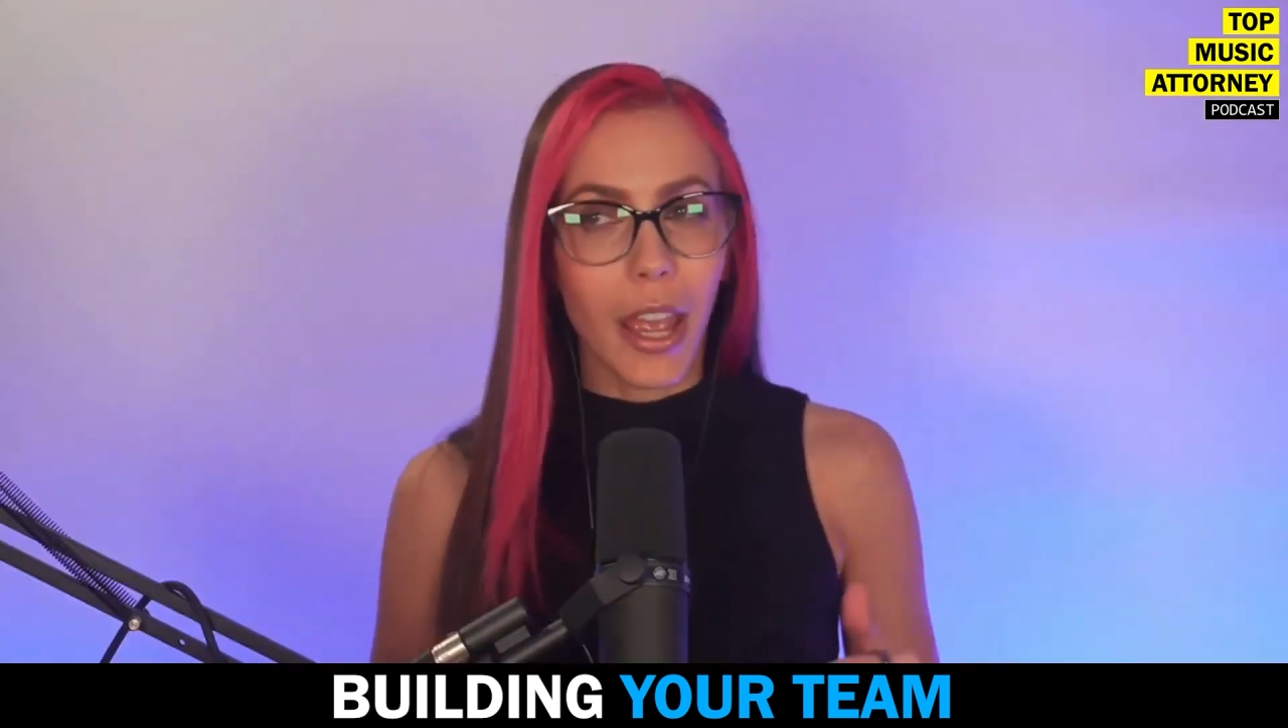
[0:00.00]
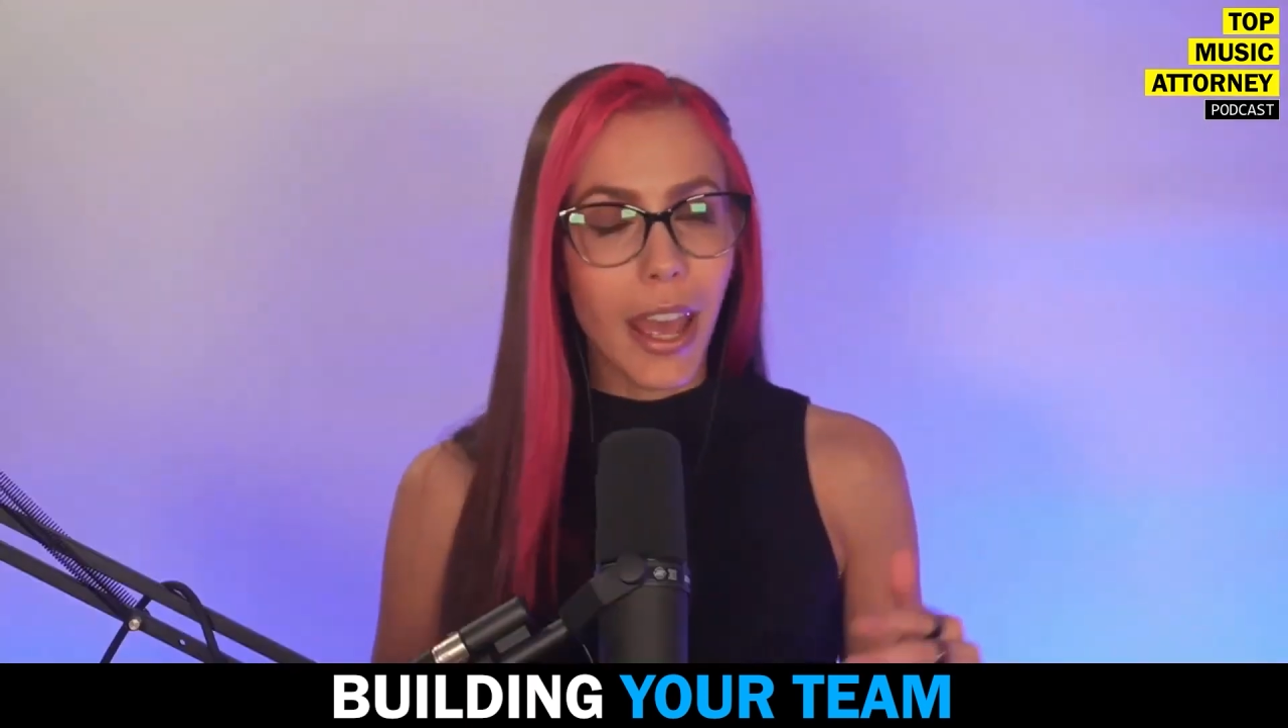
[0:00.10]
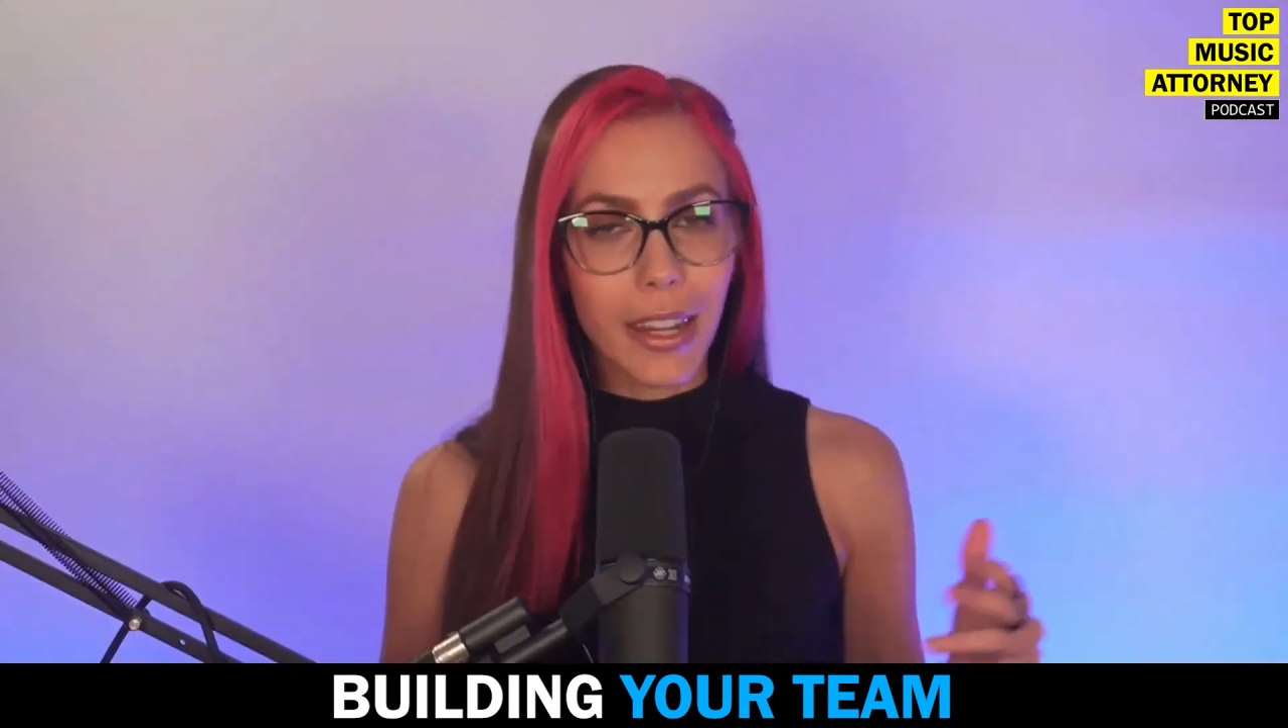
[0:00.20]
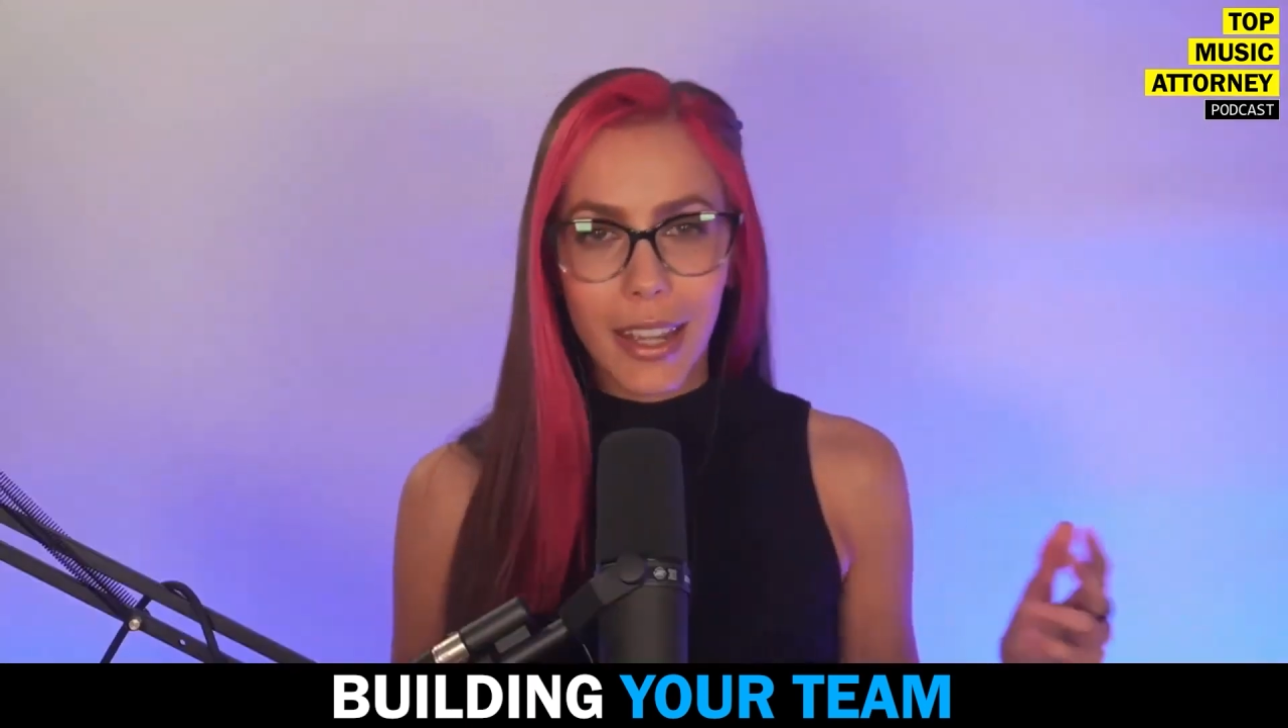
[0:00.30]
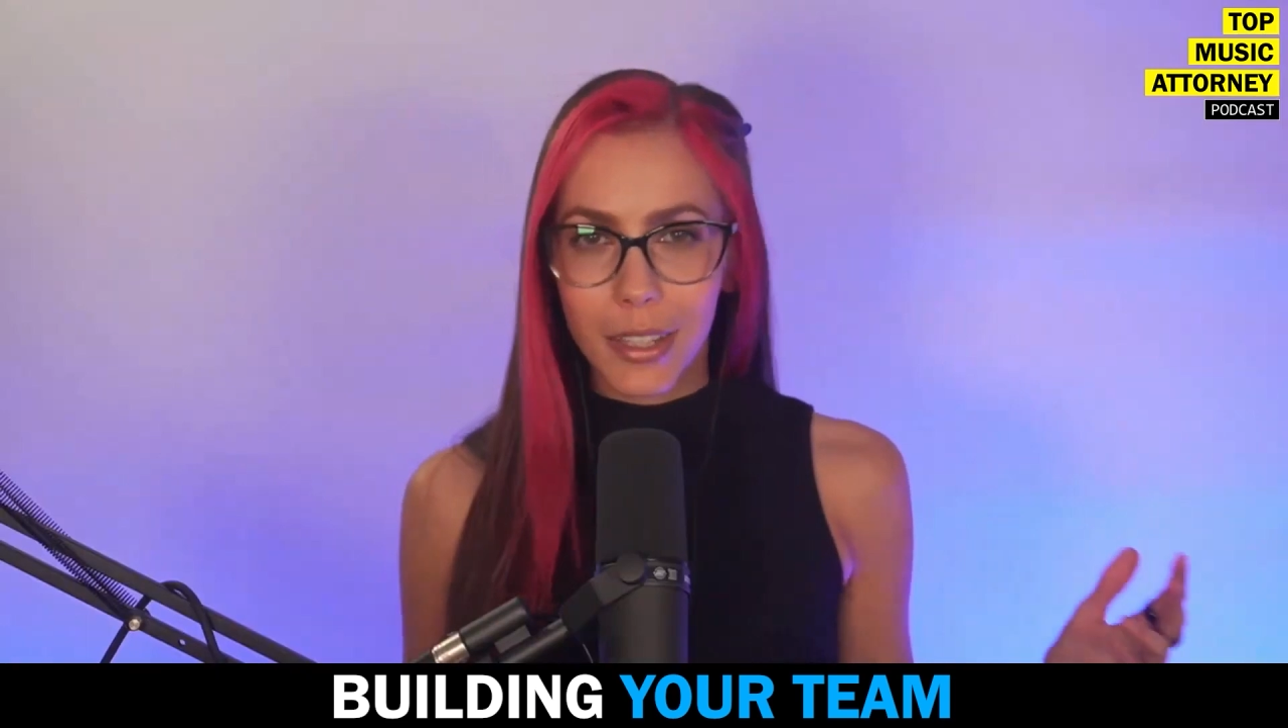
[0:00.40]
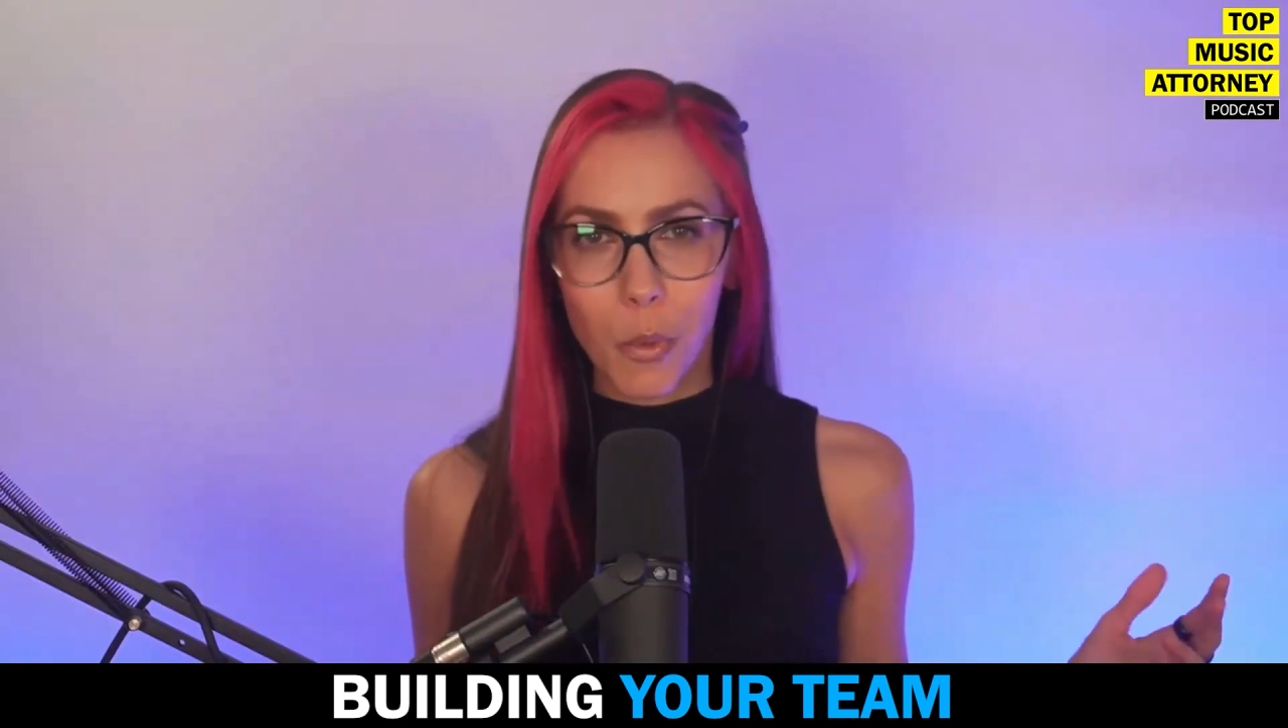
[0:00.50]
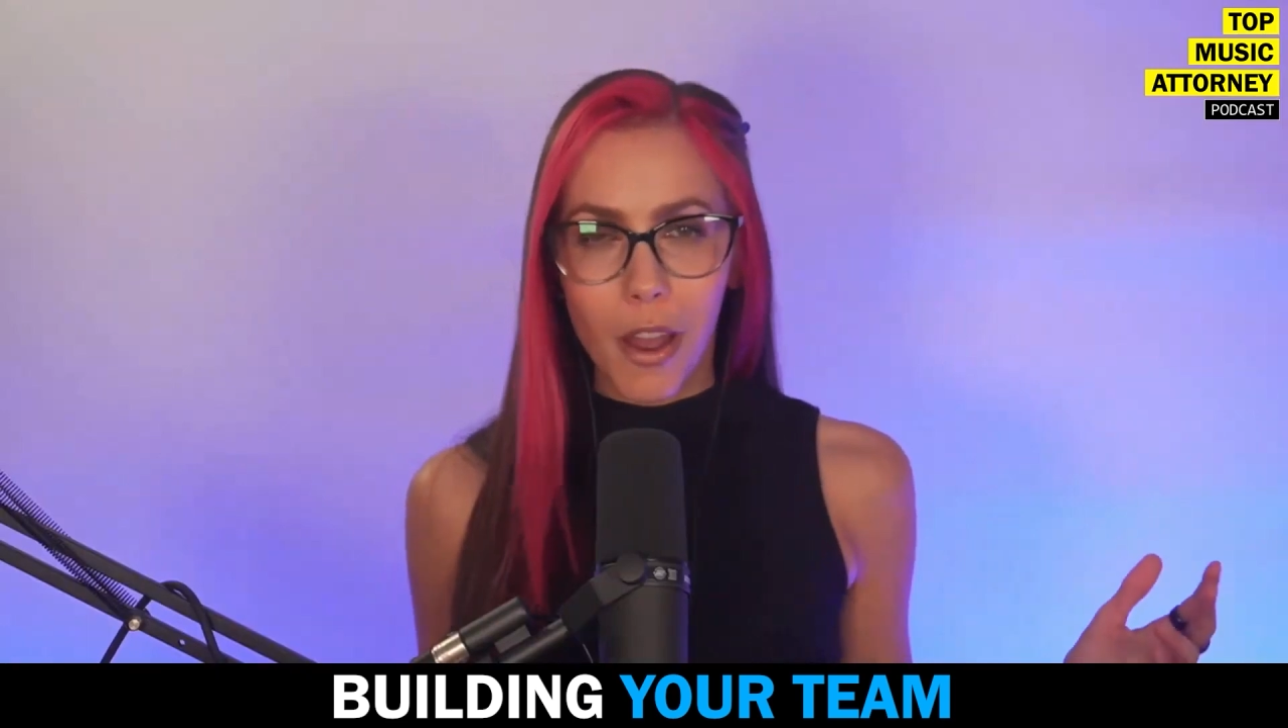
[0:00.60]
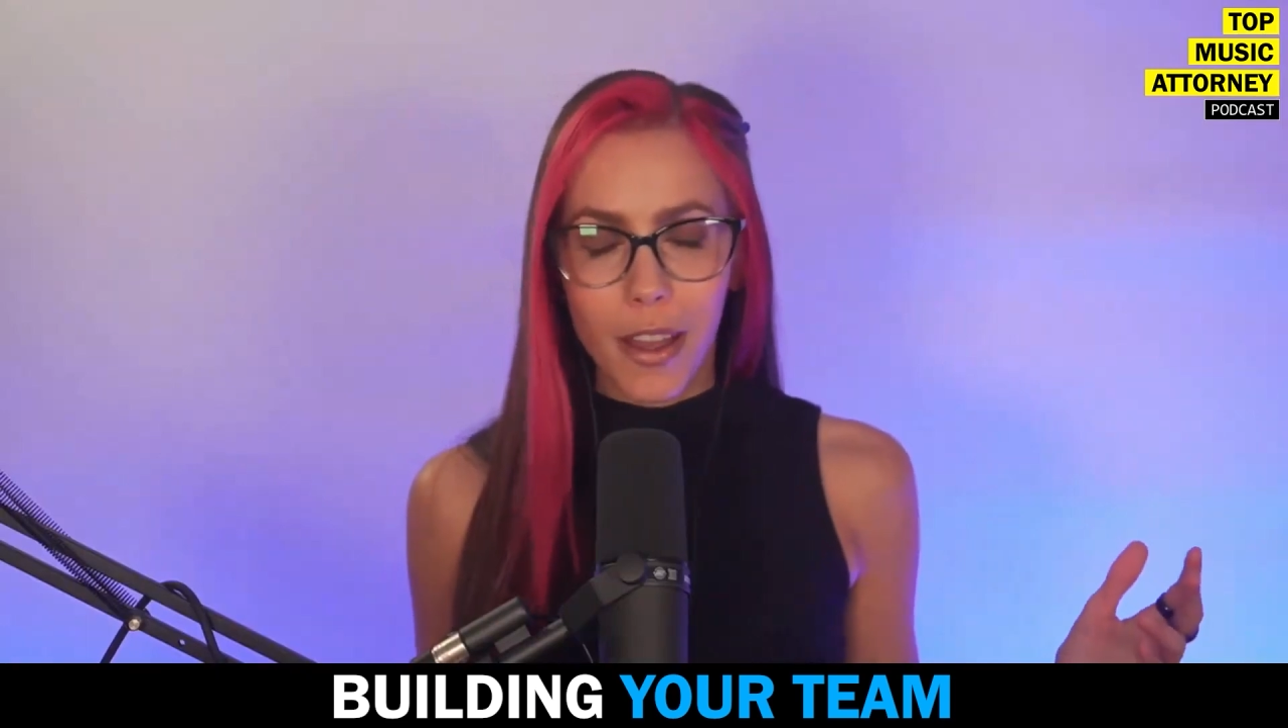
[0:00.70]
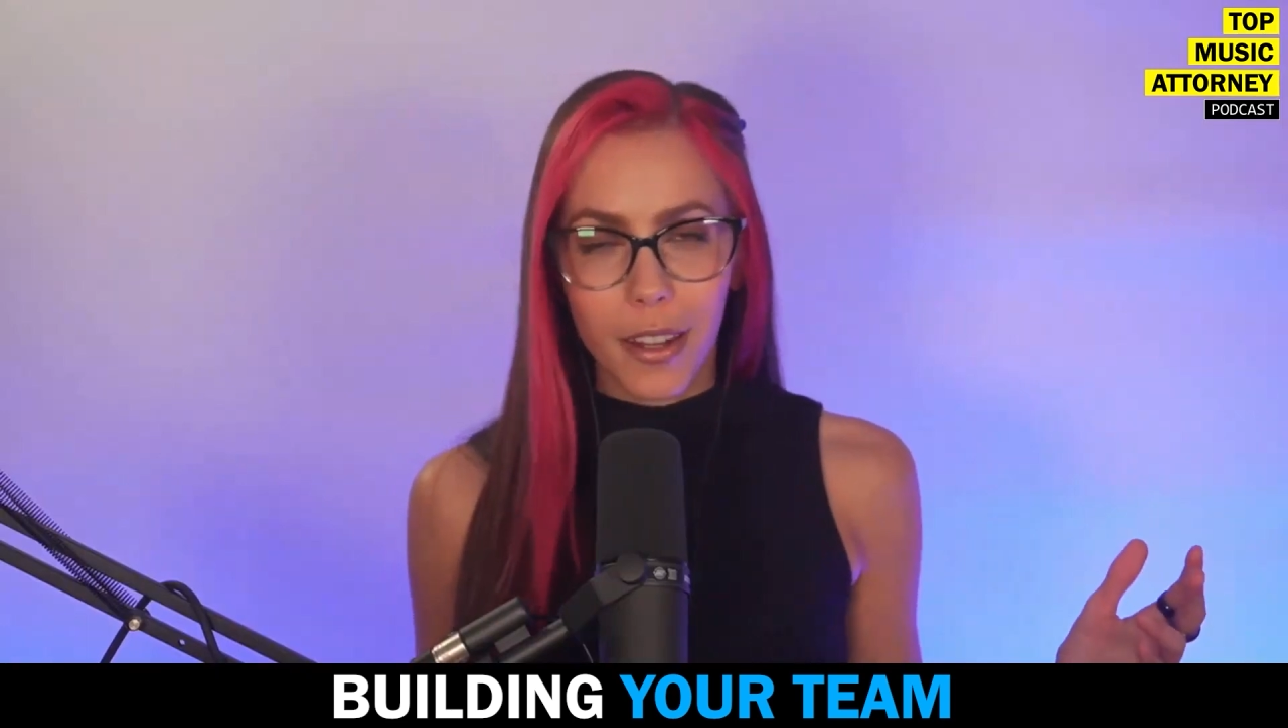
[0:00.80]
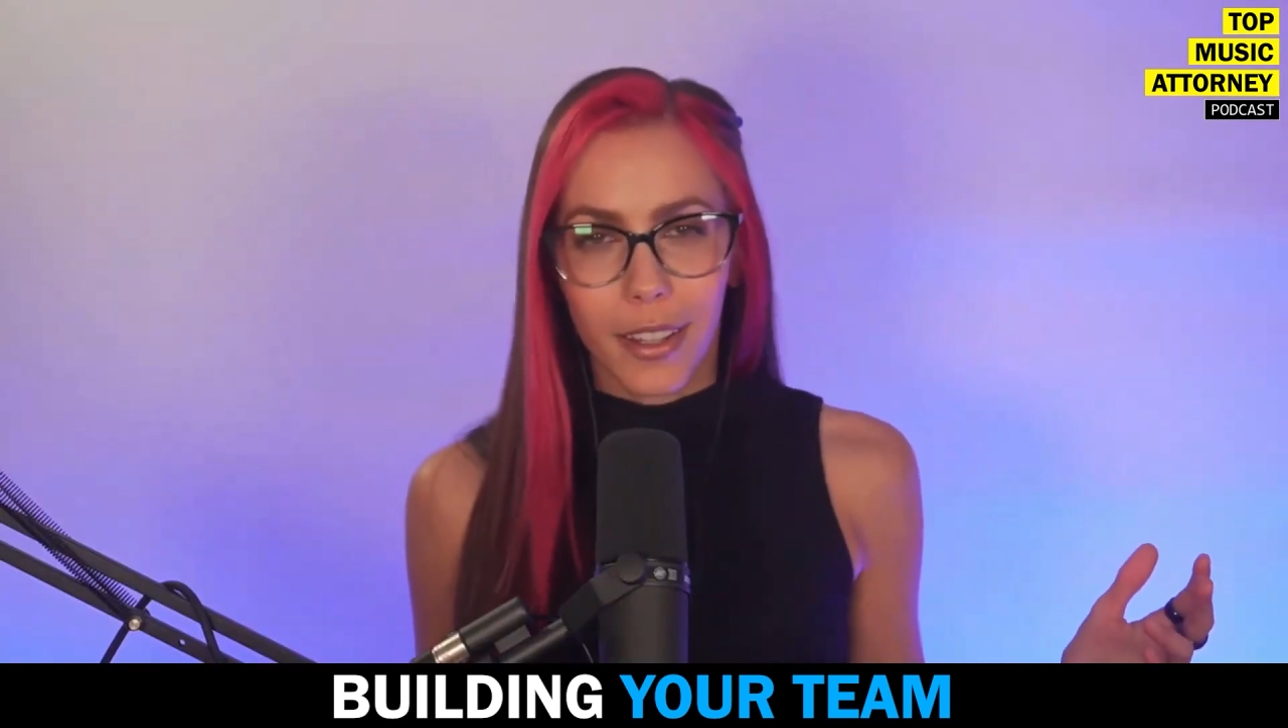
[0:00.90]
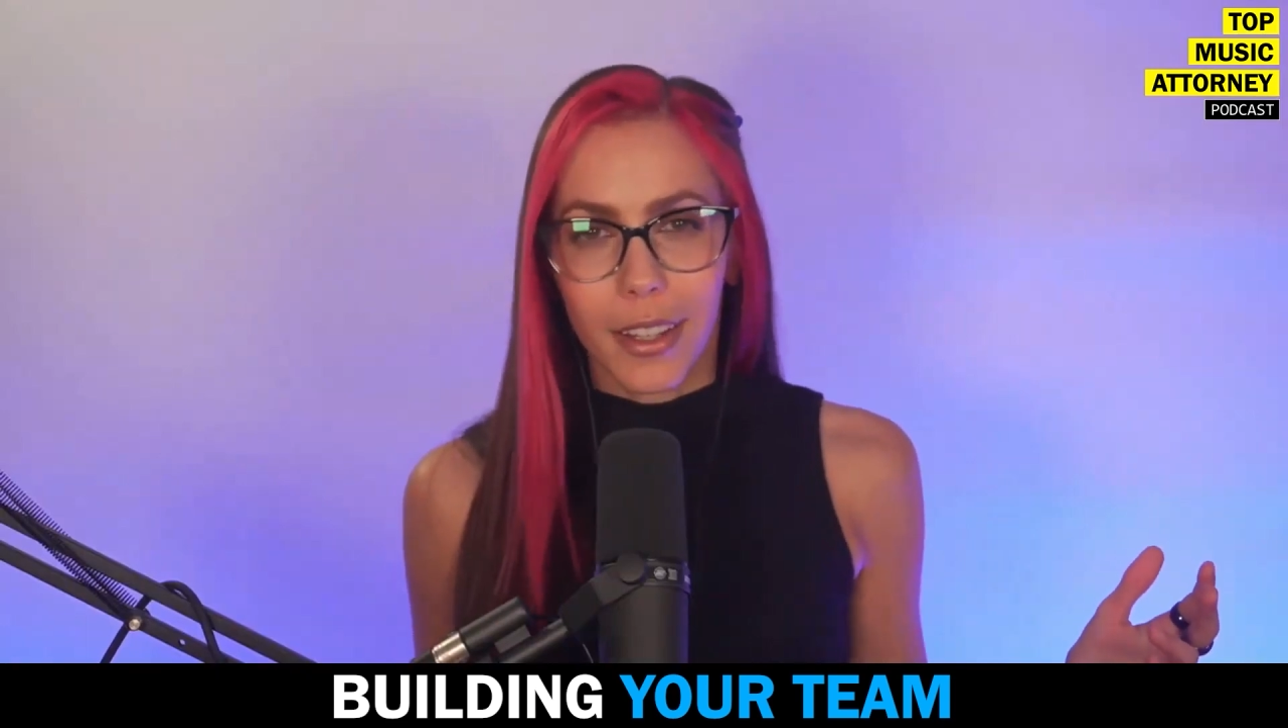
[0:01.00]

And guess what?